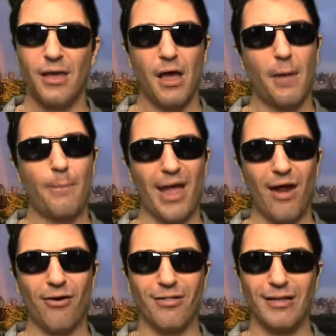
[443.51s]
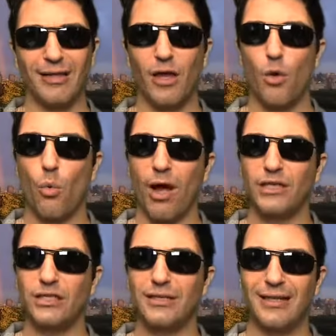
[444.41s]
Apparently,
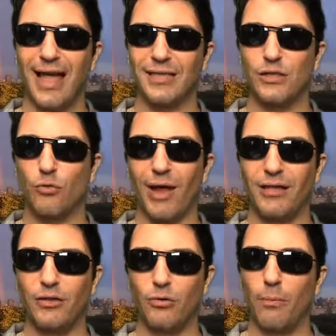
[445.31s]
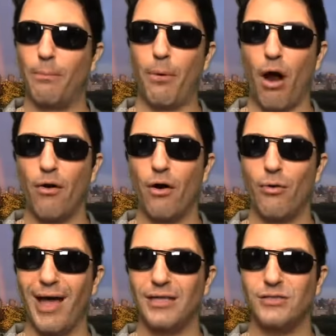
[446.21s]
Washington has the right to
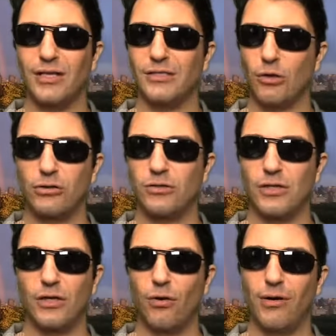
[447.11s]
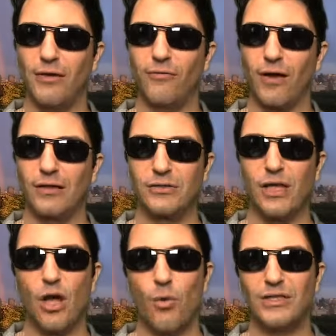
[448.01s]
borrow excess Social Security funds,
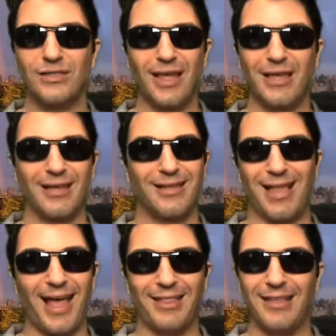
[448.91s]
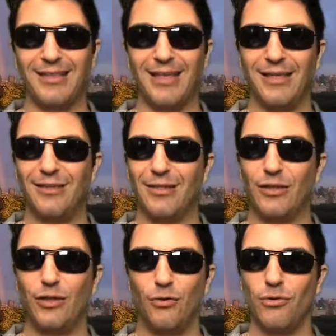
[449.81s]
which they gladly did to the
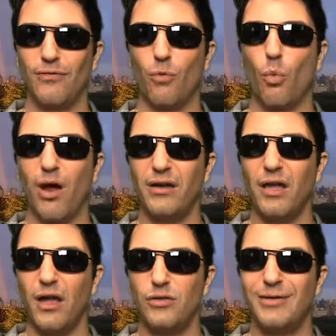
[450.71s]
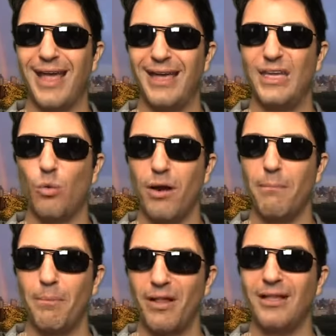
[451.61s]
tune of
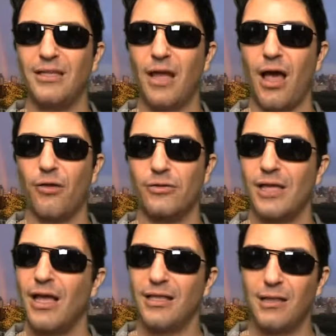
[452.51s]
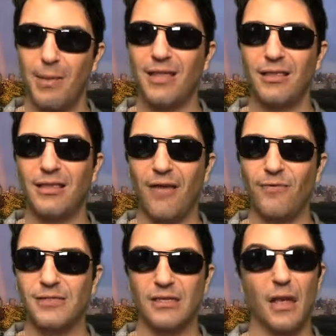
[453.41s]
$181 billion to make the
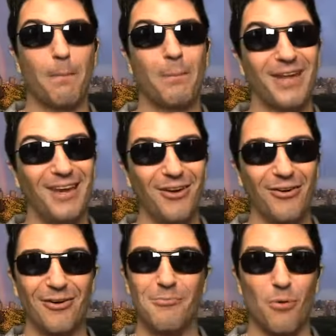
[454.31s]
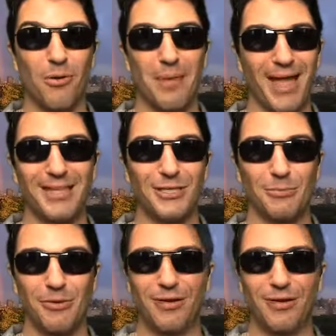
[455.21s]
deficit appear more manageable.